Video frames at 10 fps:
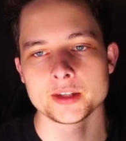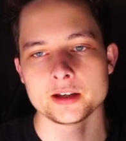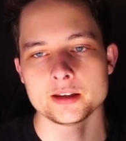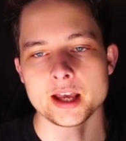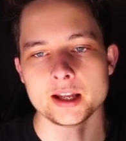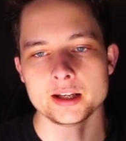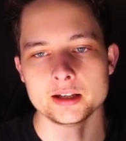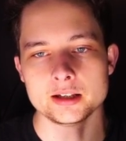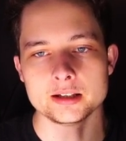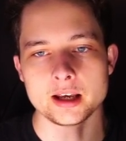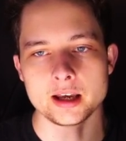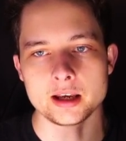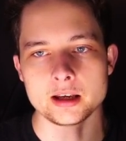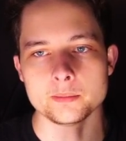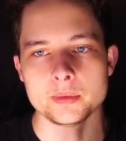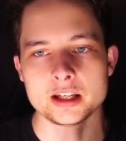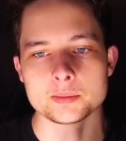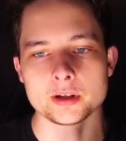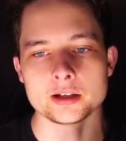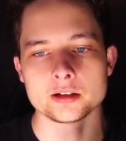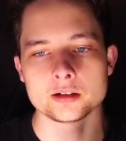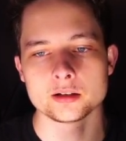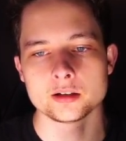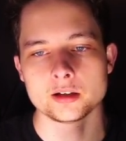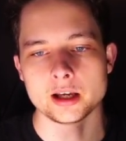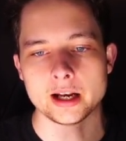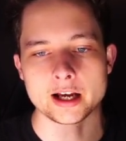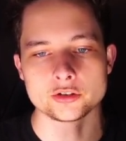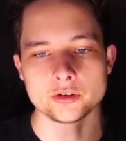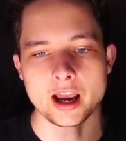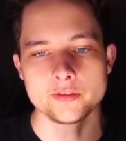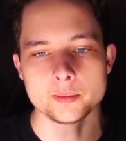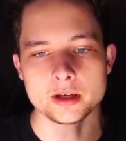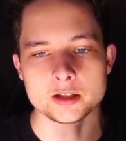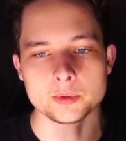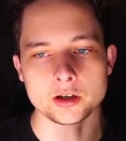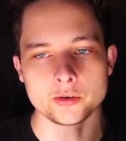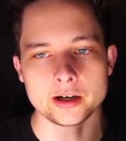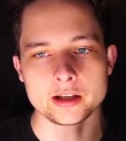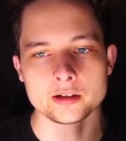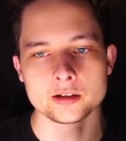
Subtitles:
That is a mini split. And I actually have the mini split already.